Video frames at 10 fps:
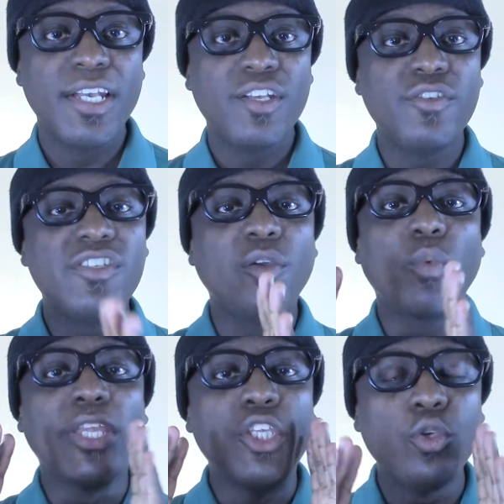You see,
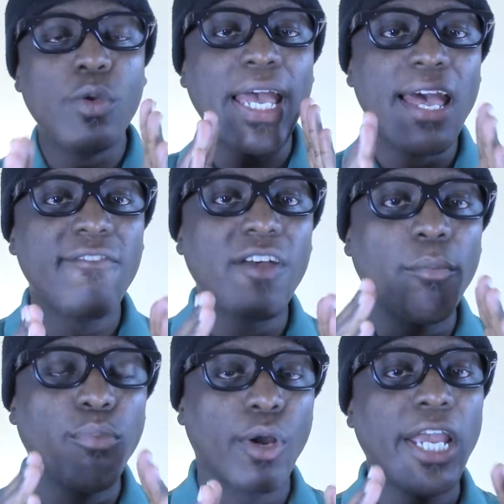when you have a
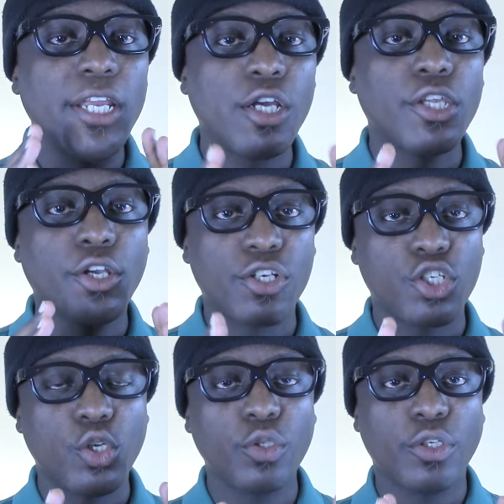brain on your
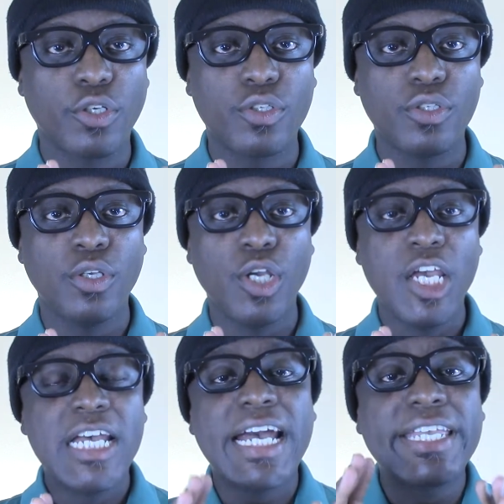shoulders
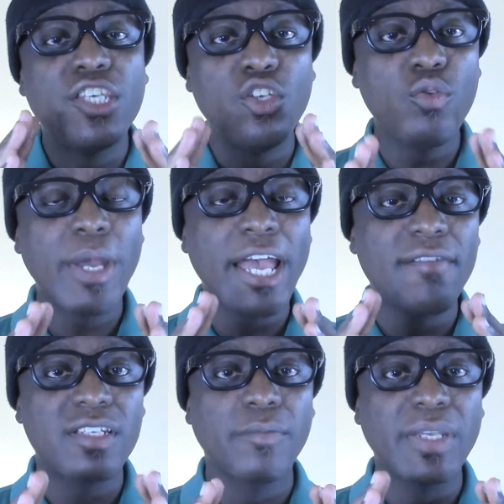and you have
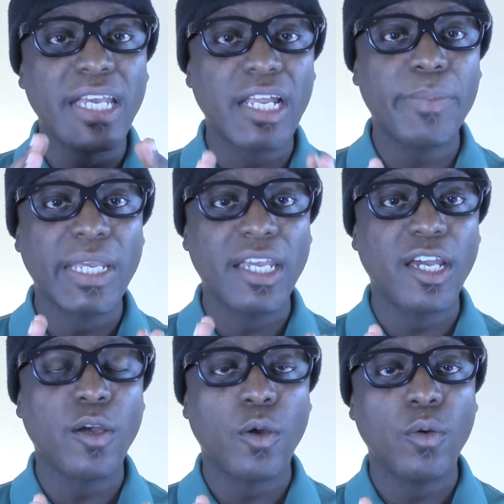some get up and
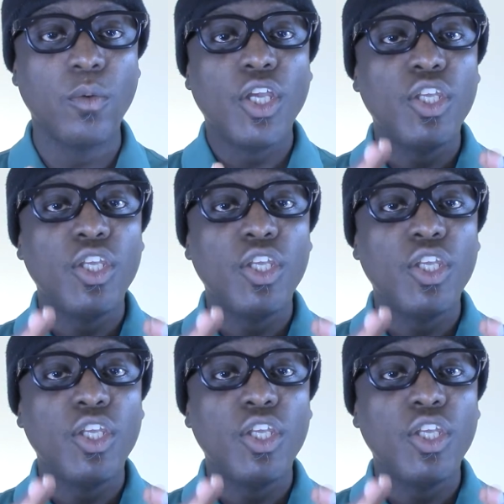go,